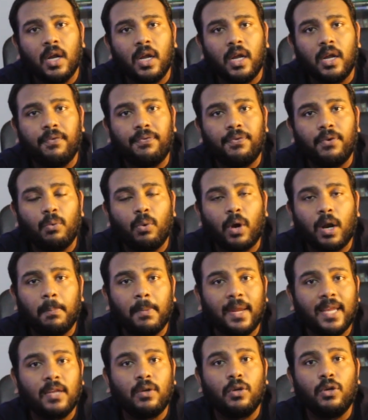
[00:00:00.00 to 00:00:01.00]
if you want to
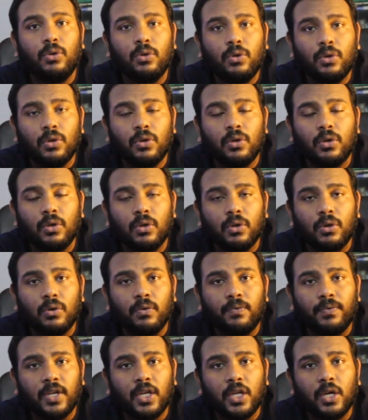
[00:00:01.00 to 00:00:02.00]
make
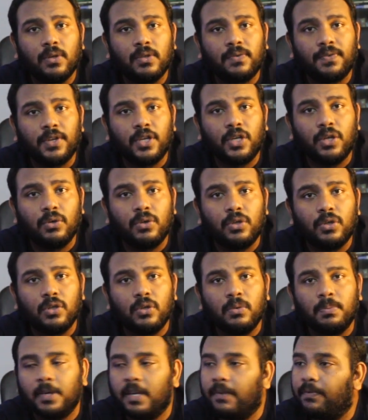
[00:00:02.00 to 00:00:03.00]
YouTube videos for YouTube,